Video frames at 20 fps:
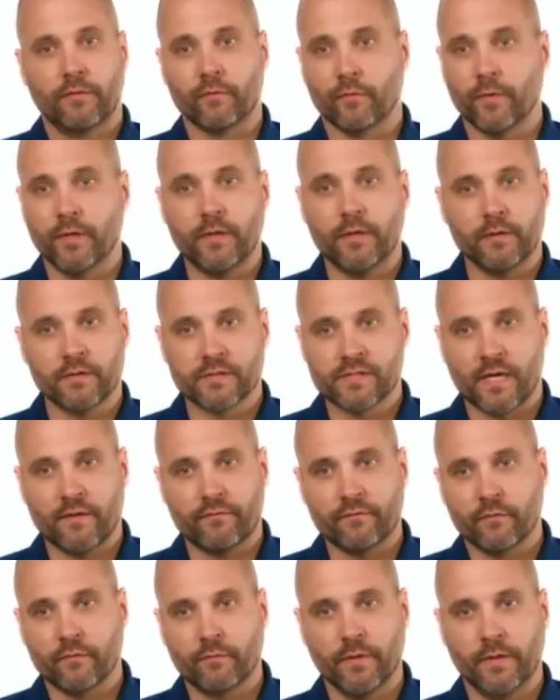3 years
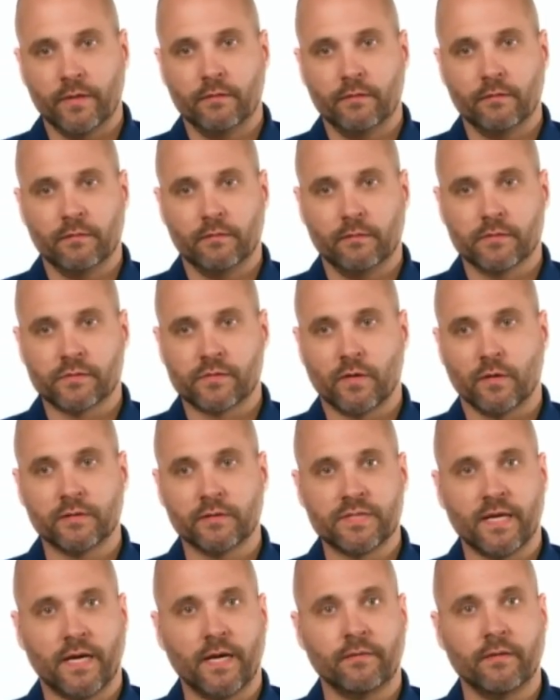after we
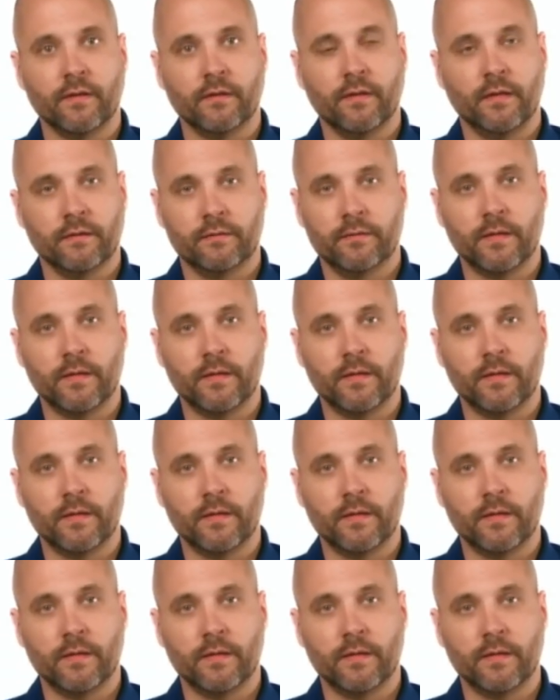started tithing,